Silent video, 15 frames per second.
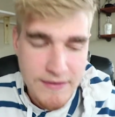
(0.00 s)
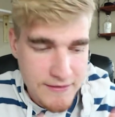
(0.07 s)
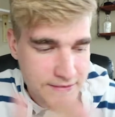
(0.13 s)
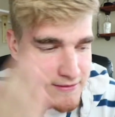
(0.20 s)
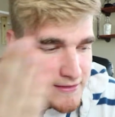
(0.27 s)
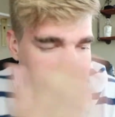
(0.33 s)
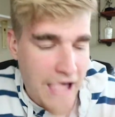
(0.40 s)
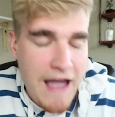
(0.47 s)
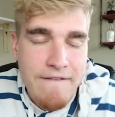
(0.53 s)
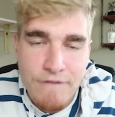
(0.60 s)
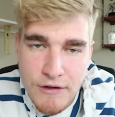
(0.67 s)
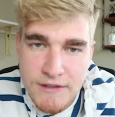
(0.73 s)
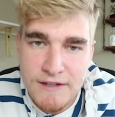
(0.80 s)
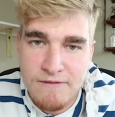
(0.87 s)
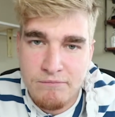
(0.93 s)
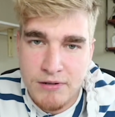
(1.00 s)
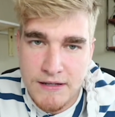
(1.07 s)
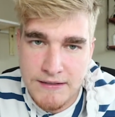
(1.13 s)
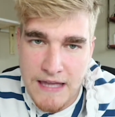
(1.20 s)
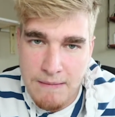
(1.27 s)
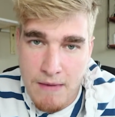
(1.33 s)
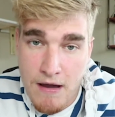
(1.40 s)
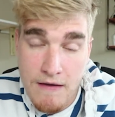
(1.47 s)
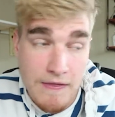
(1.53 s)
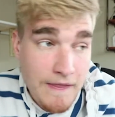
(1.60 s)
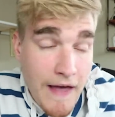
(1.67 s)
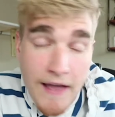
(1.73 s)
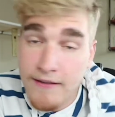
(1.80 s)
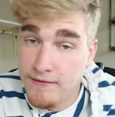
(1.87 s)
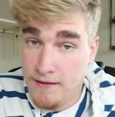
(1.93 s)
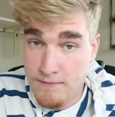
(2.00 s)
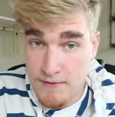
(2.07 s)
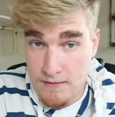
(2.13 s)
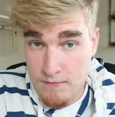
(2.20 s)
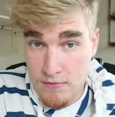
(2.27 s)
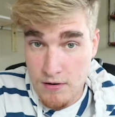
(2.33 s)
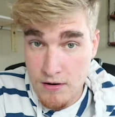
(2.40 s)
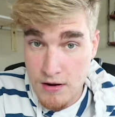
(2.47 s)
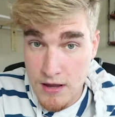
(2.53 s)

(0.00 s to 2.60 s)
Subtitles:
Since the iPhone 7 Plus came out in last September.